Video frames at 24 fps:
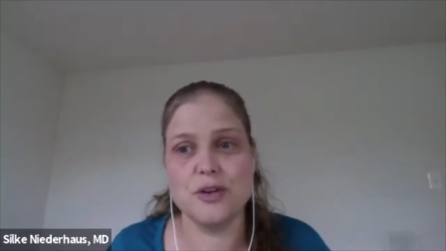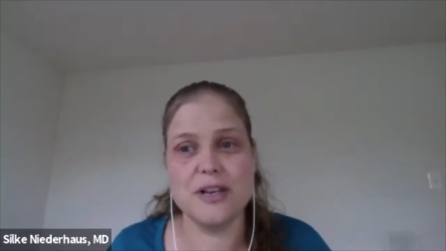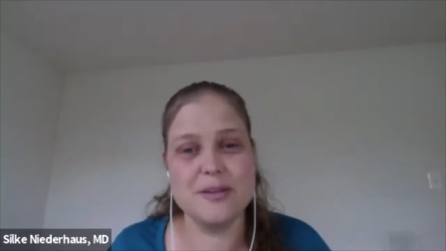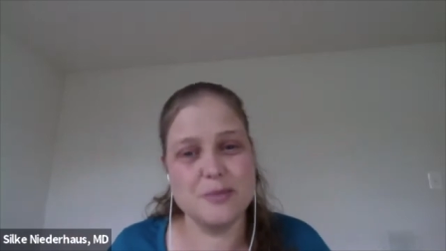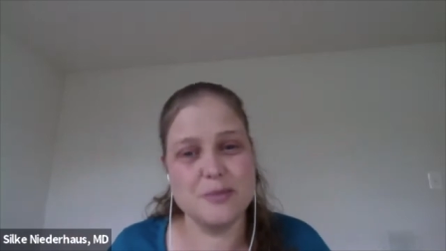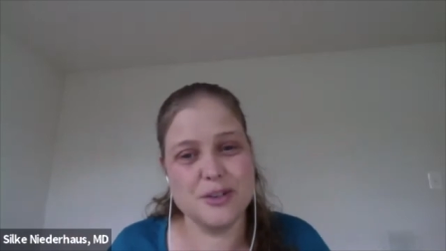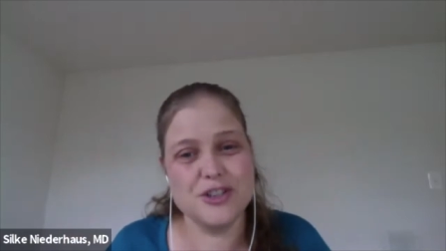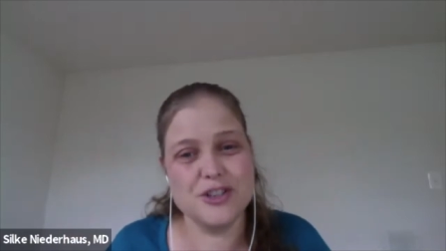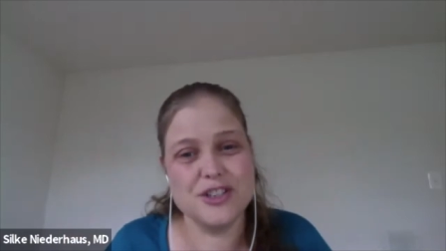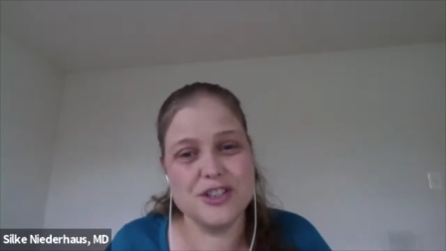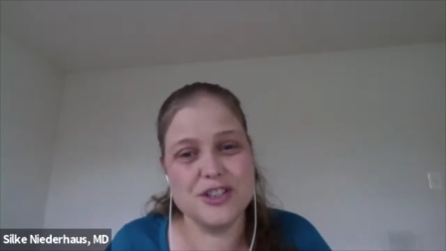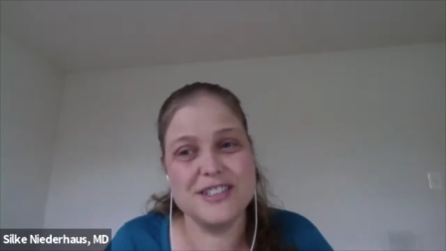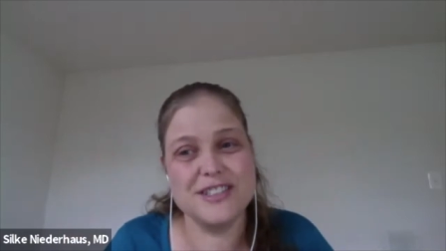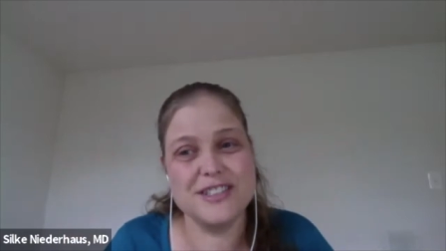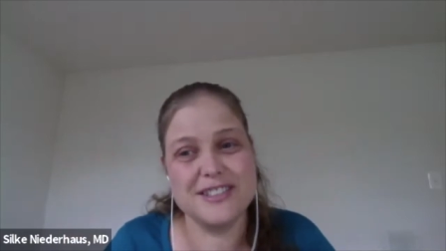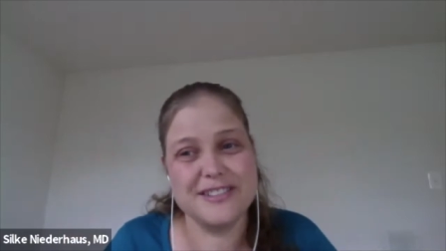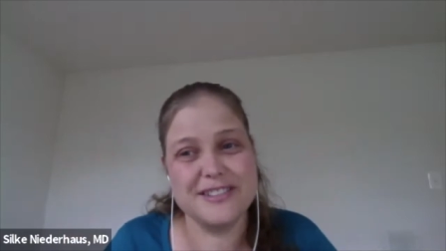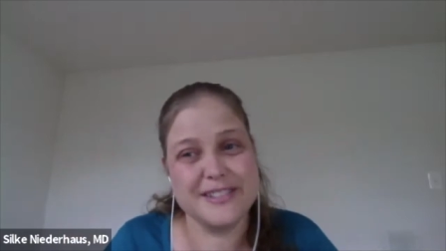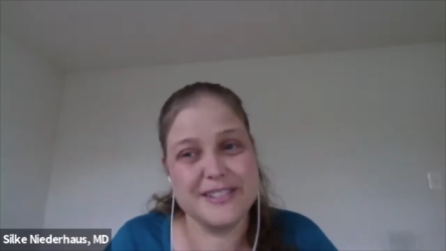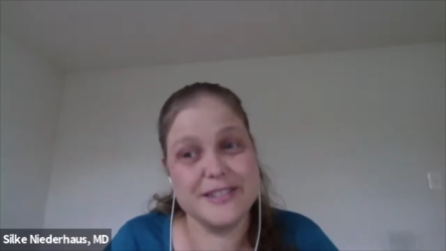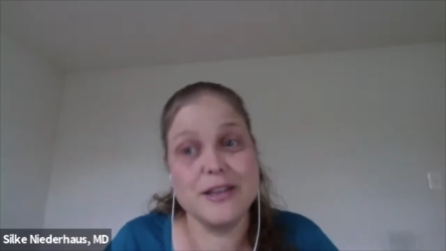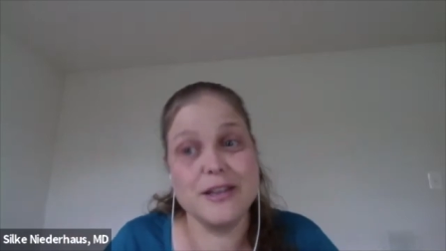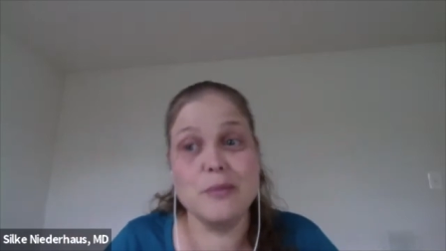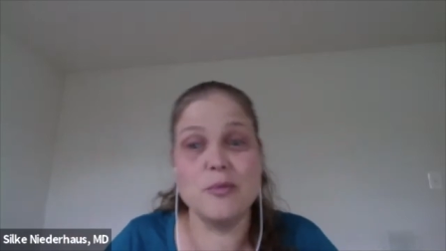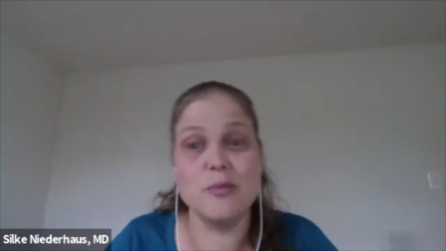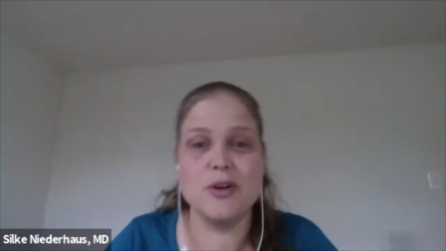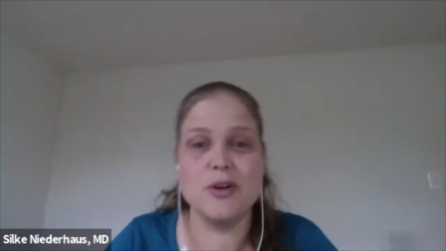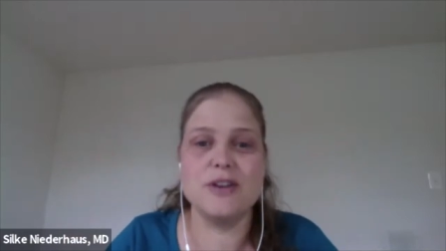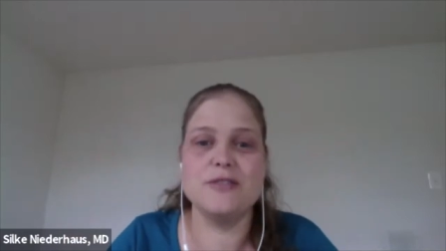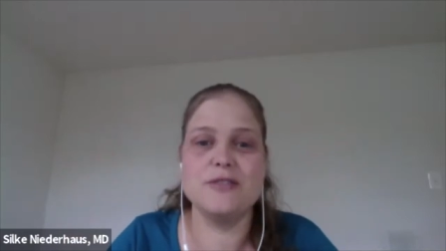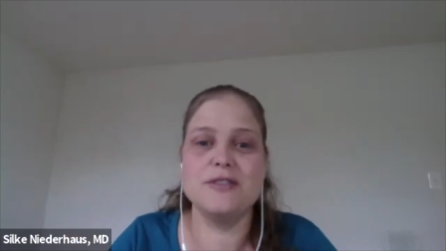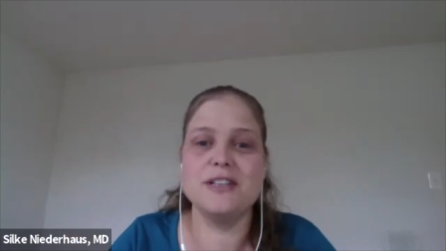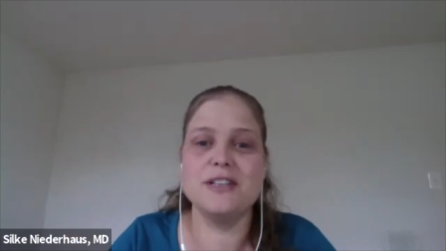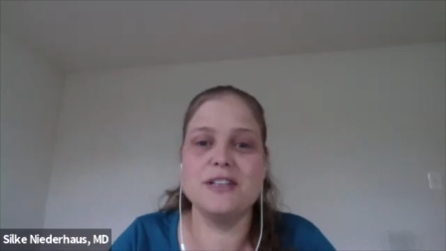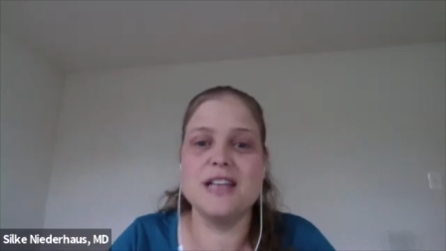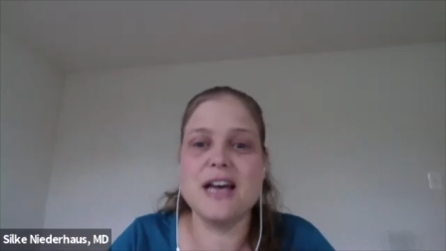which is somewhat of
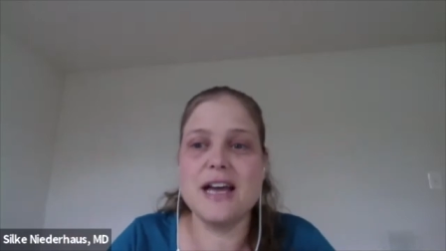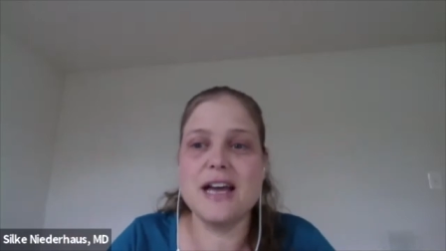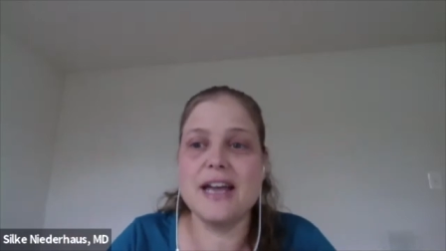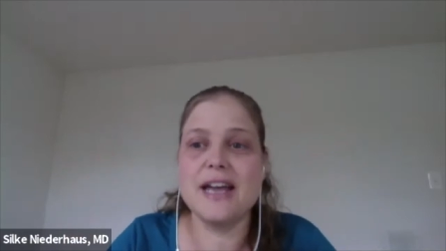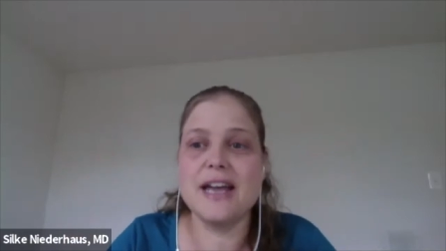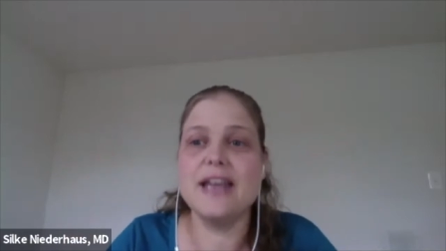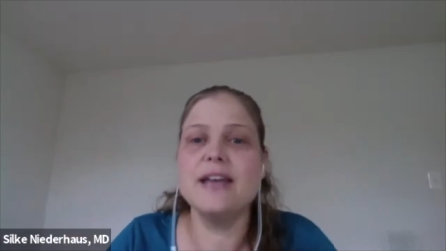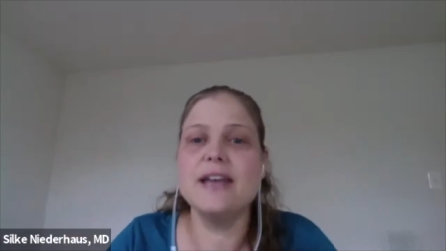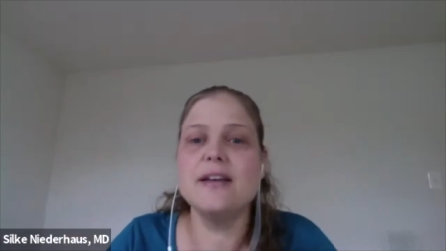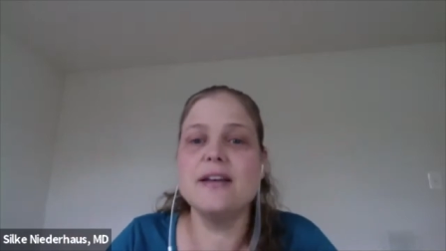a lie.